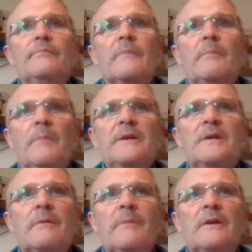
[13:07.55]
Mike
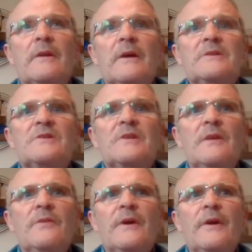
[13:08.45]
came in, and I
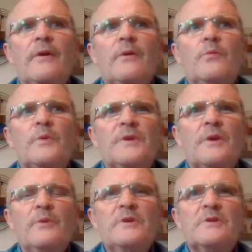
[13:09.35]
stayed there with the
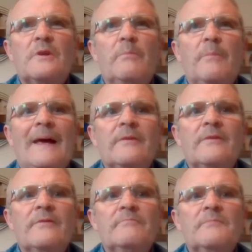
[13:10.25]
original
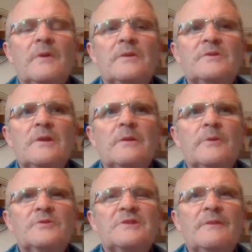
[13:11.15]
band until
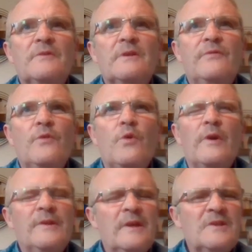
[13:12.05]
about 74,
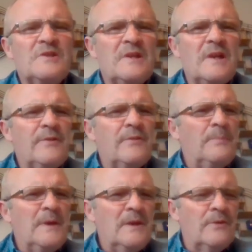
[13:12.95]
and then they started
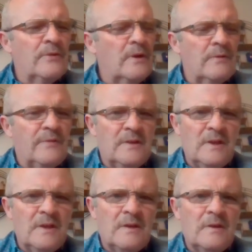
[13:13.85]
petering off. I
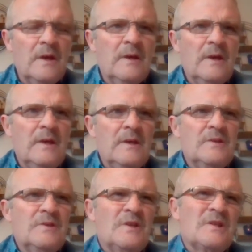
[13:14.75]
think
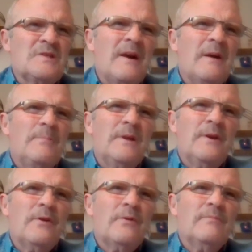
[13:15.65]
the guitar
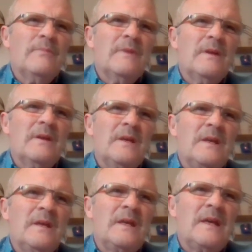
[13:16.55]
player,
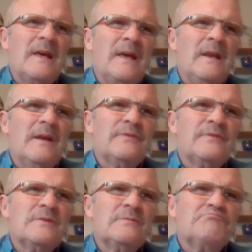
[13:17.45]
Gay,
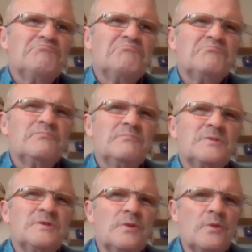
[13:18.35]
left
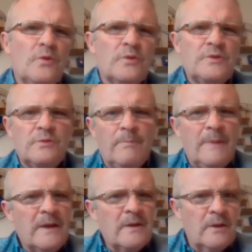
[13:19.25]
to go to a
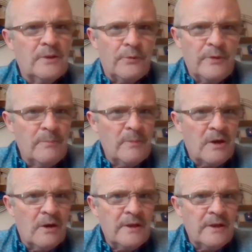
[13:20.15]
band called the Real
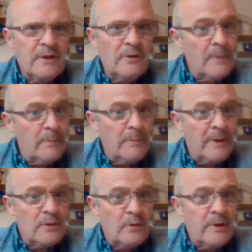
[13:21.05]
McCoy. You remember
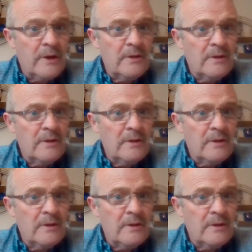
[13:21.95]
Mike O'Brien?